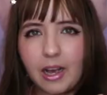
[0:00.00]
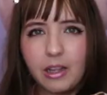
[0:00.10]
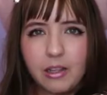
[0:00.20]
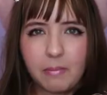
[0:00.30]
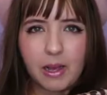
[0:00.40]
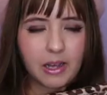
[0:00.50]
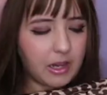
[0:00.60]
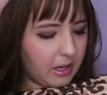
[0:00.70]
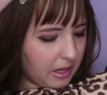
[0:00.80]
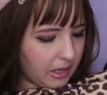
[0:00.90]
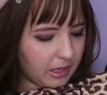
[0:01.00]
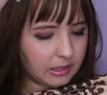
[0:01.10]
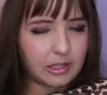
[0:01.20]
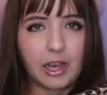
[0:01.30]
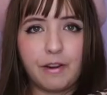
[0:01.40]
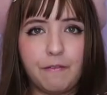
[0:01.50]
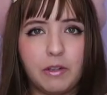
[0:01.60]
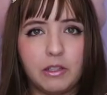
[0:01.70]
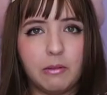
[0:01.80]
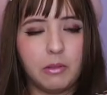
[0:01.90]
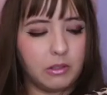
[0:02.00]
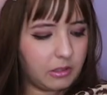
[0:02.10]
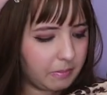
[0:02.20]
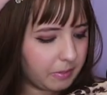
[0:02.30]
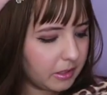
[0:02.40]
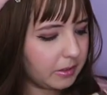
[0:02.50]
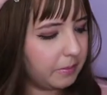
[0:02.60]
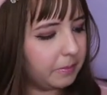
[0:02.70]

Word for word: and on the back it is an invisible zipper